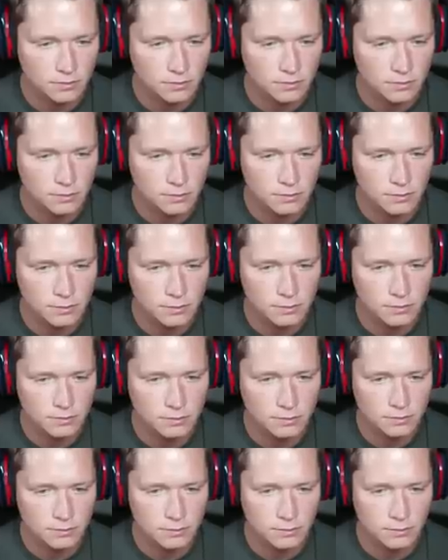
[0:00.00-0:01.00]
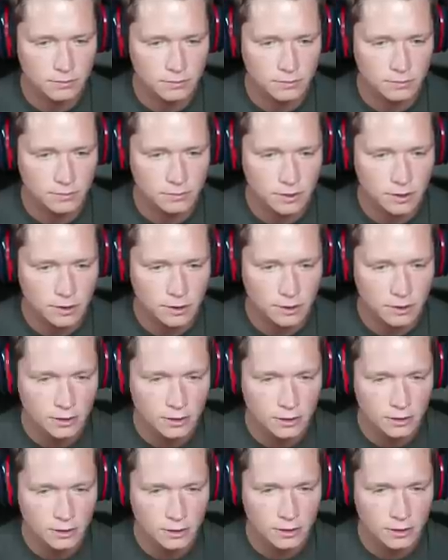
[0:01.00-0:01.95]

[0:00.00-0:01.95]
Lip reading: (silence)